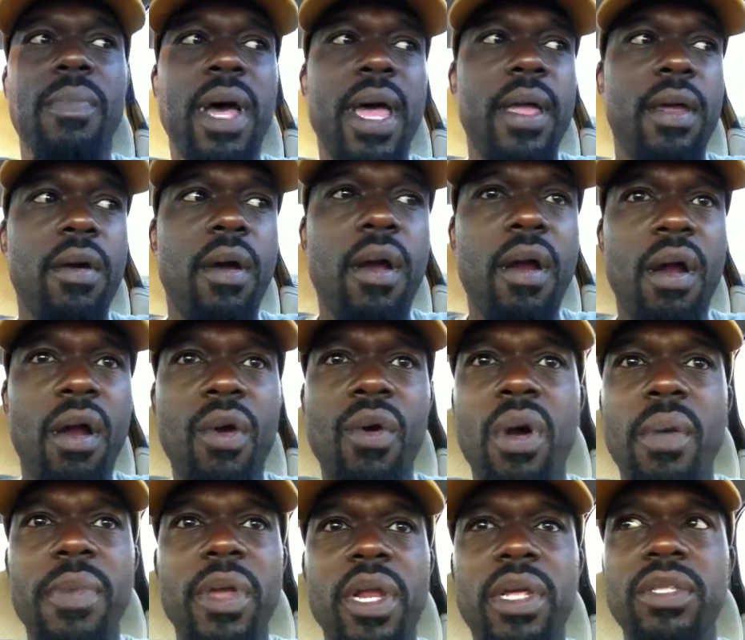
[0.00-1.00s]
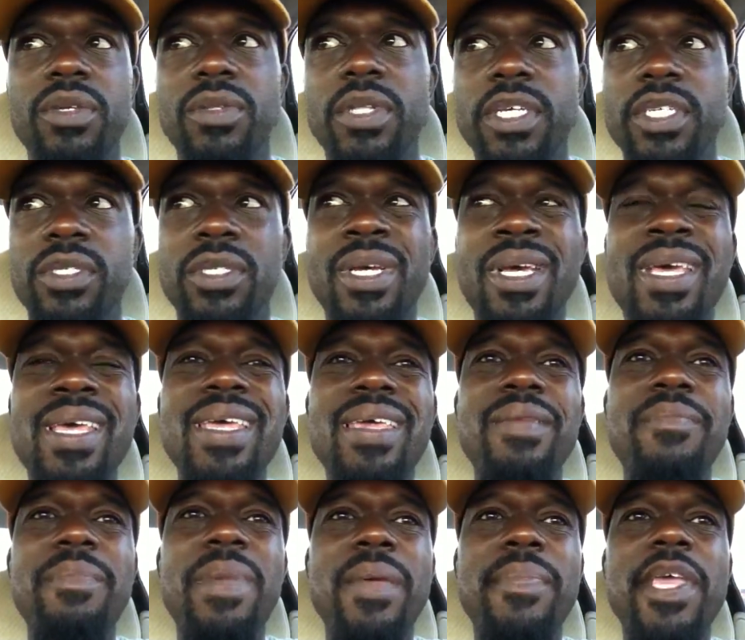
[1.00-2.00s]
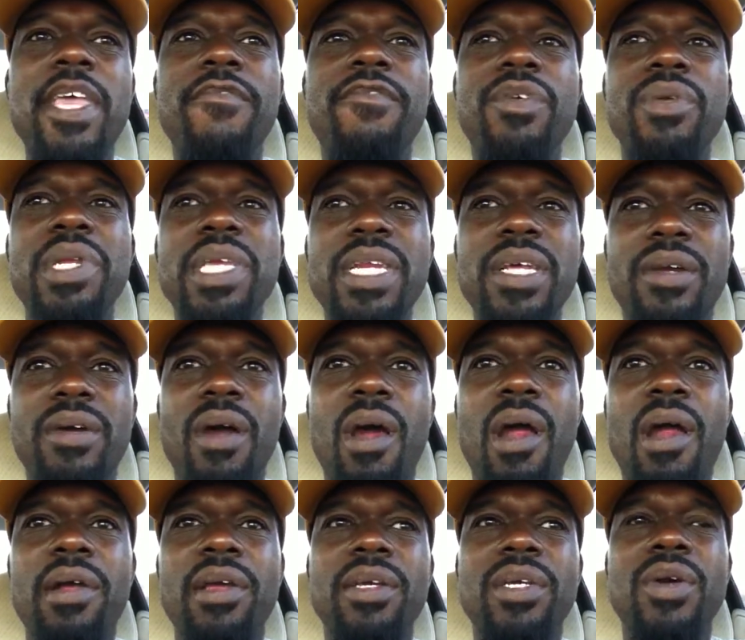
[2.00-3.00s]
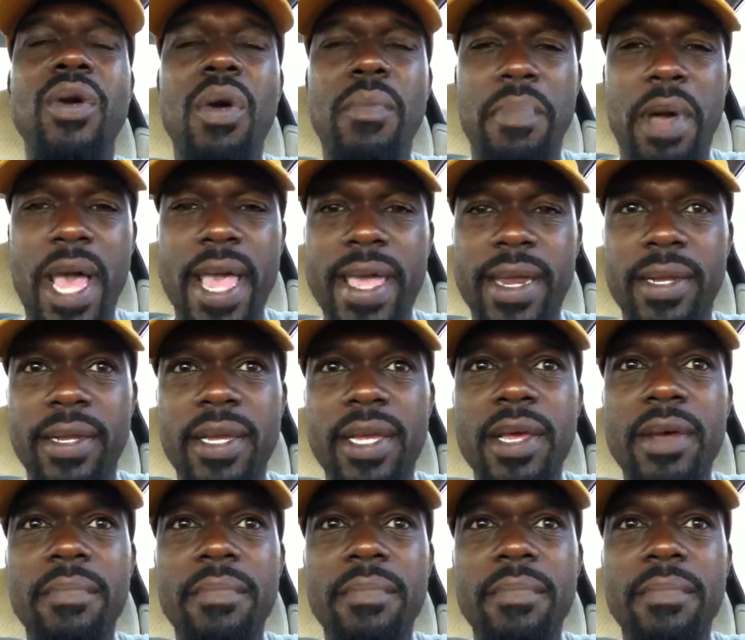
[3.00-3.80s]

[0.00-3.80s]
and buy a car, oh, I'm gonna do this. Maybe if you need a car, go and buy it.